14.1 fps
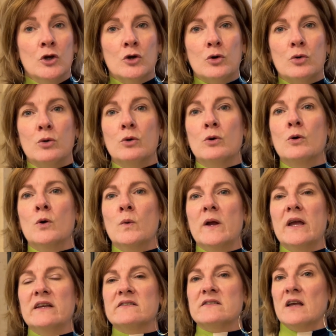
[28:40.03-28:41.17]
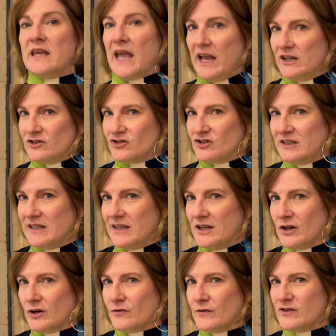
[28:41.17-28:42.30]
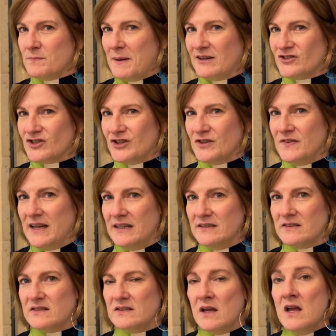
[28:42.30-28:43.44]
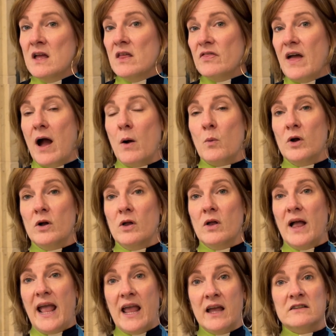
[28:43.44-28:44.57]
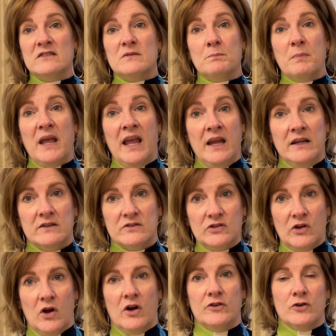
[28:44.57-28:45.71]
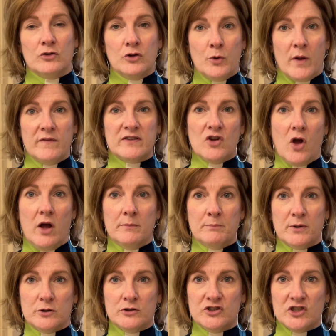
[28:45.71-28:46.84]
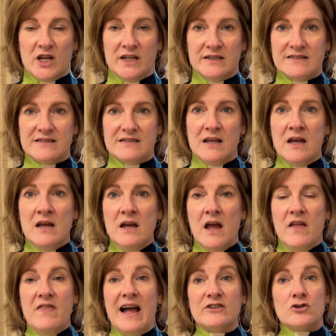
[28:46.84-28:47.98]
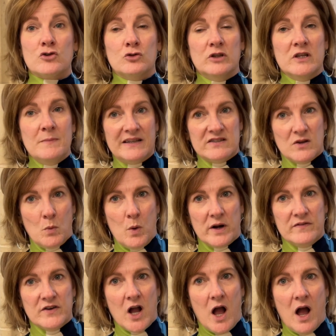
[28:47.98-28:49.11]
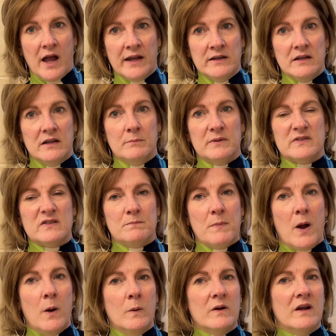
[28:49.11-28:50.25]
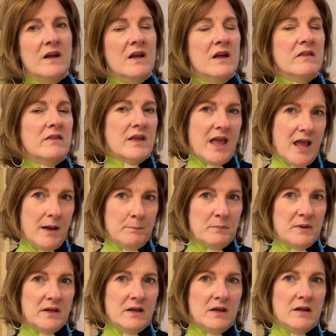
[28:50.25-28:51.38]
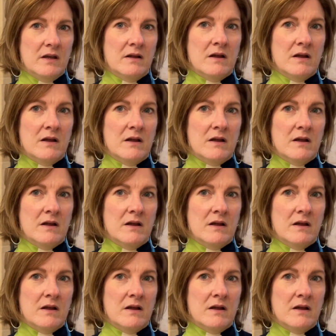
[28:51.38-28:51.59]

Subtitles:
who is occasionally here for special events that will hand paint on your Louis Vuitton purchase. And that truly makes it one of a kind and bespoke that can't be